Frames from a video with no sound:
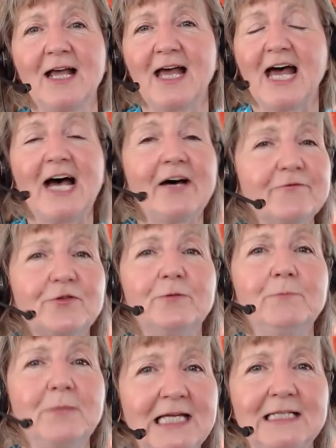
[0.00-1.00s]
have the
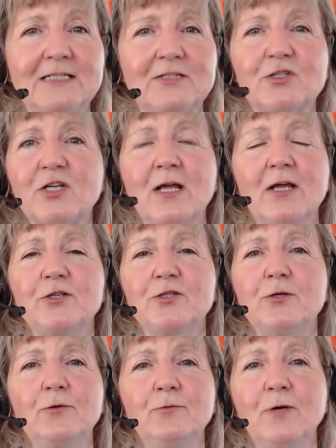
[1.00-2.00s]
means
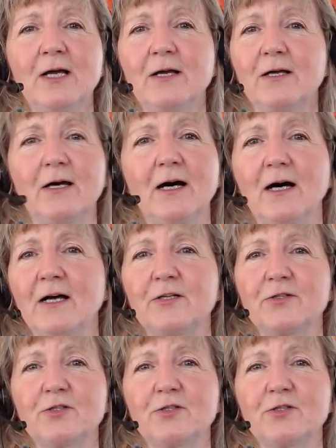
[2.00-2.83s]
to uh,